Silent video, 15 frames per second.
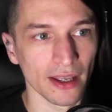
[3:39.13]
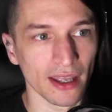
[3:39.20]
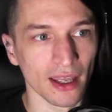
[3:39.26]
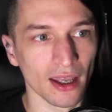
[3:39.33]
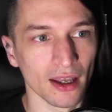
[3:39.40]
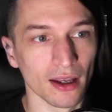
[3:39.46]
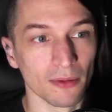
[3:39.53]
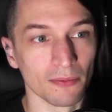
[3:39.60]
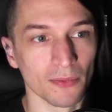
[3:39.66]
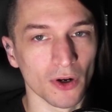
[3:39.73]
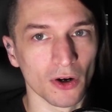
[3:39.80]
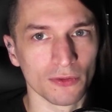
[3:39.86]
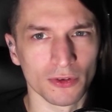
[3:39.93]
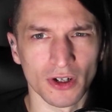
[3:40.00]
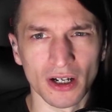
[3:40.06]

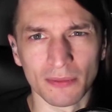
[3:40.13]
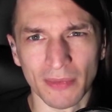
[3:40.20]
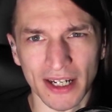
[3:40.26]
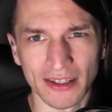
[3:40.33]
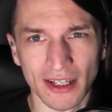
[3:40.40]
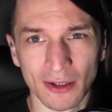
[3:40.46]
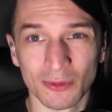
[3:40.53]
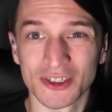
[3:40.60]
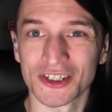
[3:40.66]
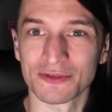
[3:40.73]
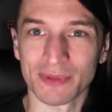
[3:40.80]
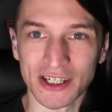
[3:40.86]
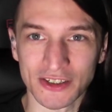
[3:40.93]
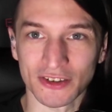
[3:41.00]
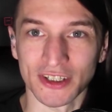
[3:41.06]
over on Mainline, which is
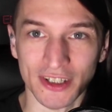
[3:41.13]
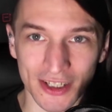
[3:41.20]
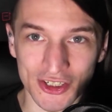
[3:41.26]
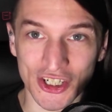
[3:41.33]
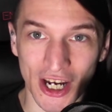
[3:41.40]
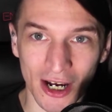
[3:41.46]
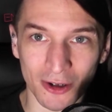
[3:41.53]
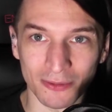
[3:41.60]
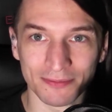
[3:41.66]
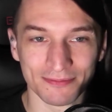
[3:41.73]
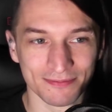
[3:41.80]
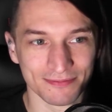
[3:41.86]
basically the chow.